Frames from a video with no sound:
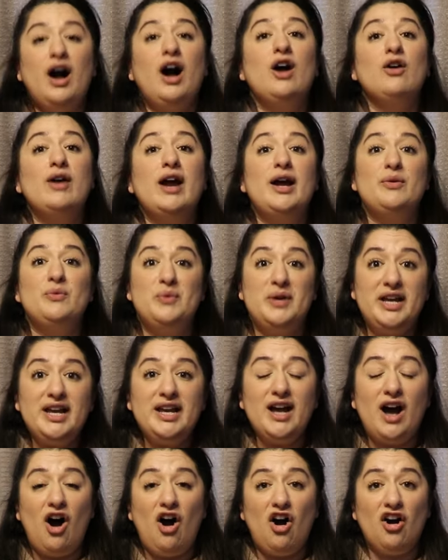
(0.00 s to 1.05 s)
All right,
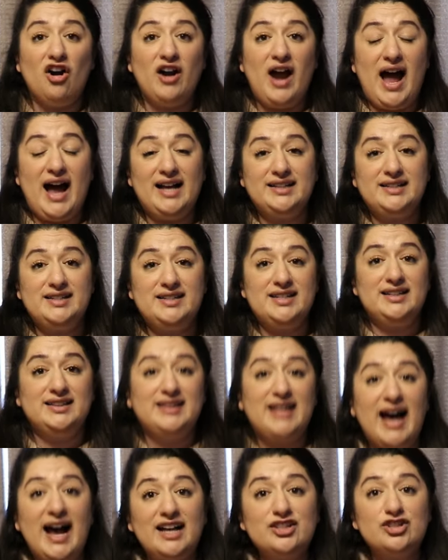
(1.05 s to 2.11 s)
we are at the
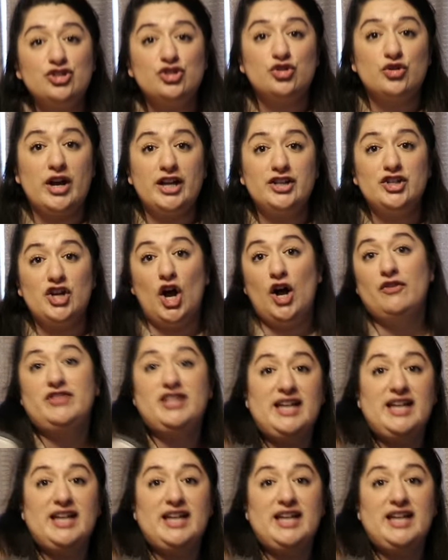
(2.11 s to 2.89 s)
last stretch of